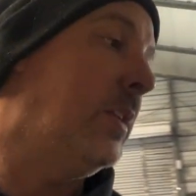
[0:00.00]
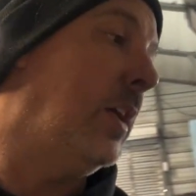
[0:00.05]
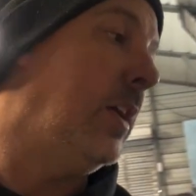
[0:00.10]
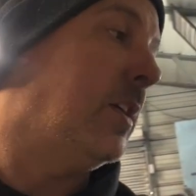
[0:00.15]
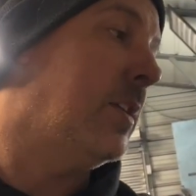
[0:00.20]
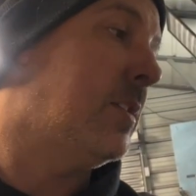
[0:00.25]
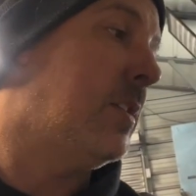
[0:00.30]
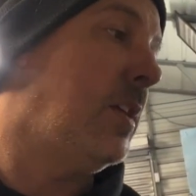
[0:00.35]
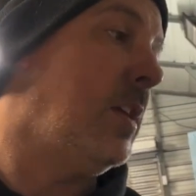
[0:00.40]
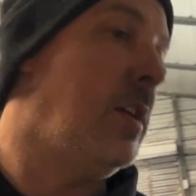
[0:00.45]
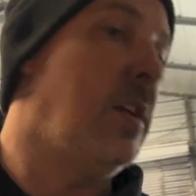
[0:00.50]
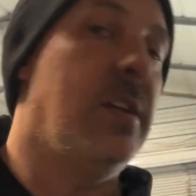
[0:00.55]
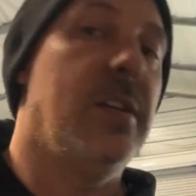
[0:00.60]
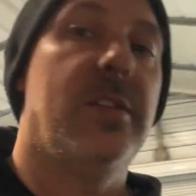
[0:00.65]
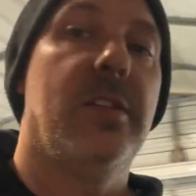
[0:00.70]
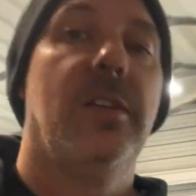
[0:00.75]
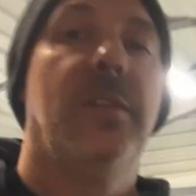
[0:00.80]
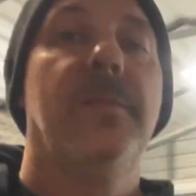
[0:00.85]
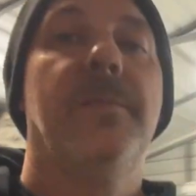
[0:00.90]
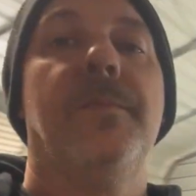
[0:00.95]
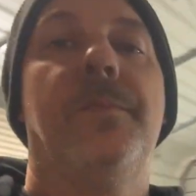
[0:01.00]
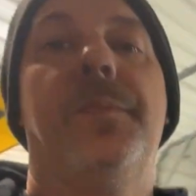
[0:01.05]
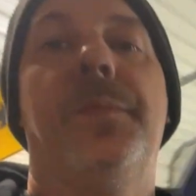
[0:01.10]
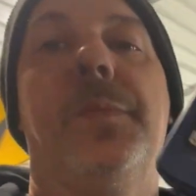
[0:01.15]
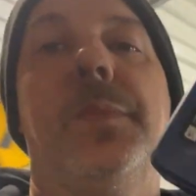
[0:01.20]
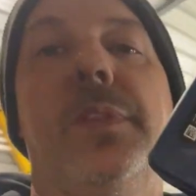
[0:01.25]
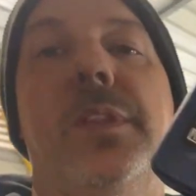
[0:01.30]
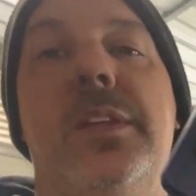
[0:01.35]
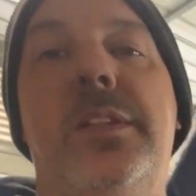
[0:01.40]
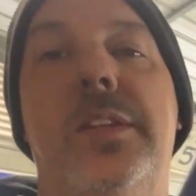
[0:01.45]
STs,
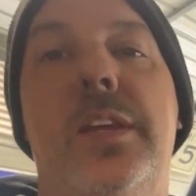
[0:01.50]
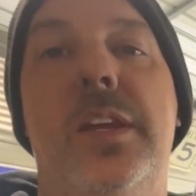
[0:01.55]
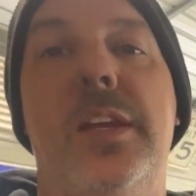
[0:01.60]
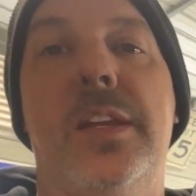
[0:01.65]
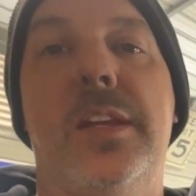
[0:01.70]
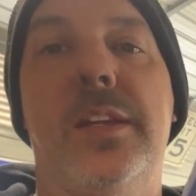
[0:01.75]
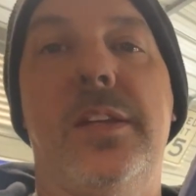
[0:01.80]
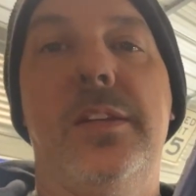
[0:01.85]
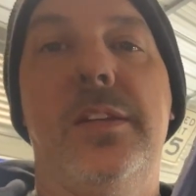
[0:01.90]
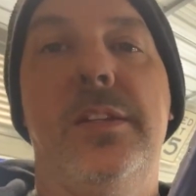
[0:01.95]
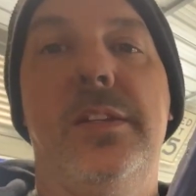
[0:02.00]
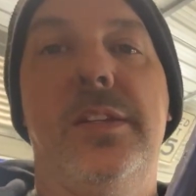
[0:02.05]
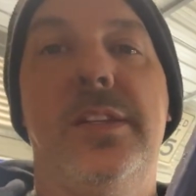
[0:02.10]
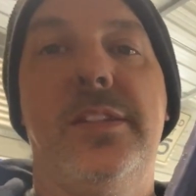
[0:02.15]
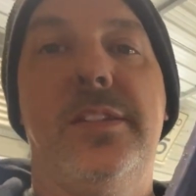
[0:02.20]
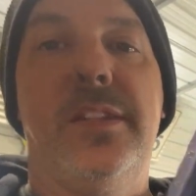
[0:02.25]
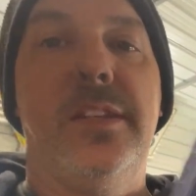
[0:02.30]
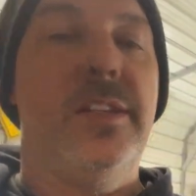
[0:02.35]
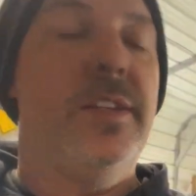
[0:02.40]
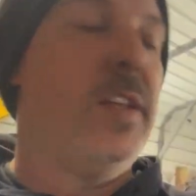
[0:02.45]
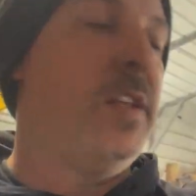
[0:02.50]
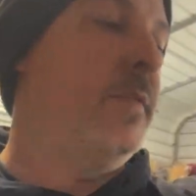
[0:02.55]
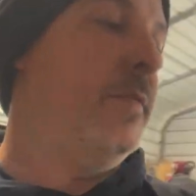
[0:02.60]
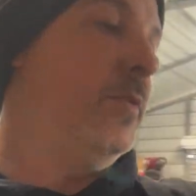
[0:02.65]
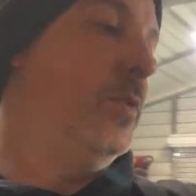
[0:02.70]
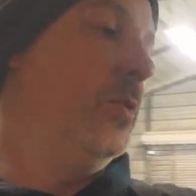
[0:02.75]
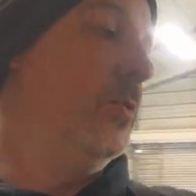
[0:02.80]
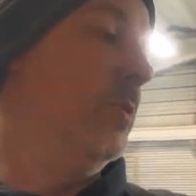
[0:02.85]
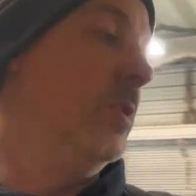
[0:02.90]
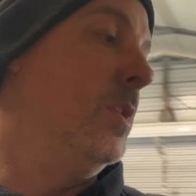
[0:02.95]
they take DCT
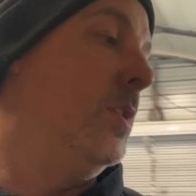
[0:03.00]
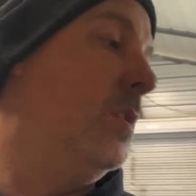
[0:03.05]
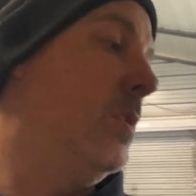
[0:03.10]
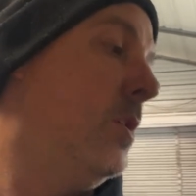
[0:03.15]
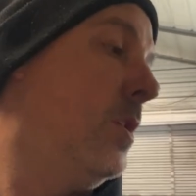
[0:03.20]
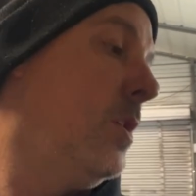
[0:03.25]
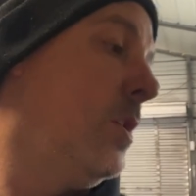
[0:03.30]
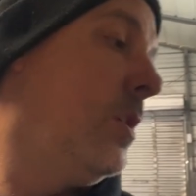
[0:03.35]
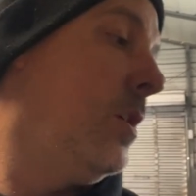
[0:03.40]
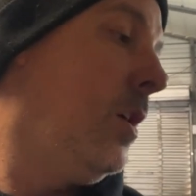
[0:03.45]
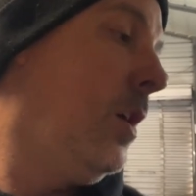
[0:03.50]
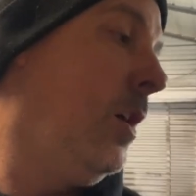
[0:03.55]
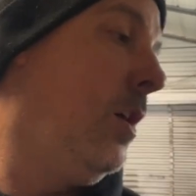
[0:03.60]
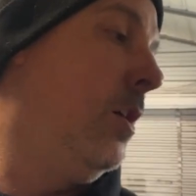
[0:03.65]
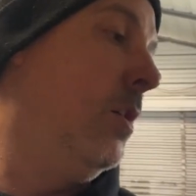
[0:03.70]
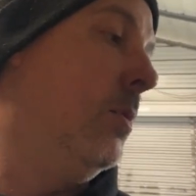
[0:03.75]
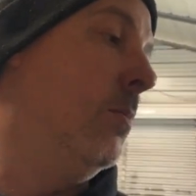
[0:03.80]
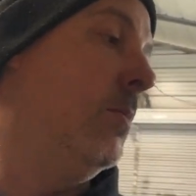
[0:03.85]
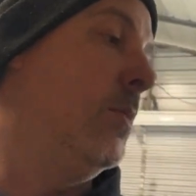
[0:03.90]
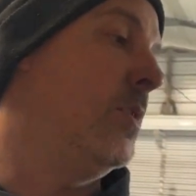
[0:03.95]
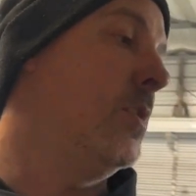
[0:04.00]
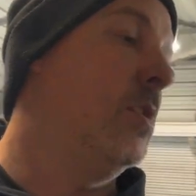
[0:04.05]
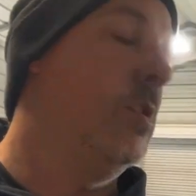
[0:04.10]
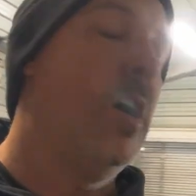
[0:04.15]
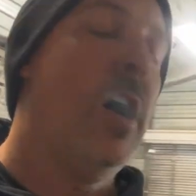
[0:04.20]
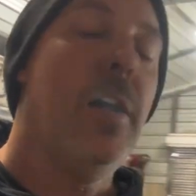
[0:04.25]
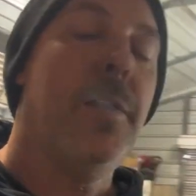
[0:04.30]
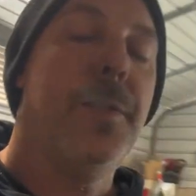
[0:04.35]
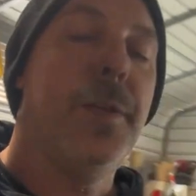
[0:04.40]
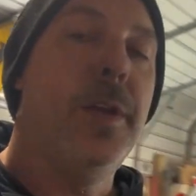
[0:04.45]
fluid. It's a
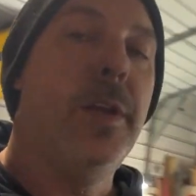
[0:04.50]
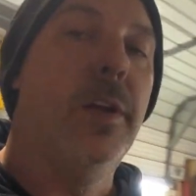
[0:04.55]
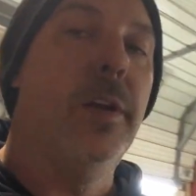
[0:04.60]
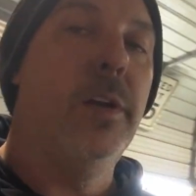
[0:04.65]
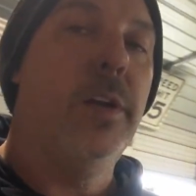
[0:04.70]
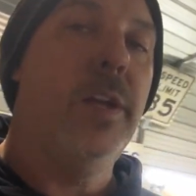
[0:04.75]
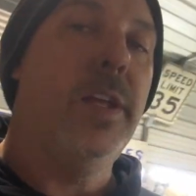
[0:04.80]
lot thinner.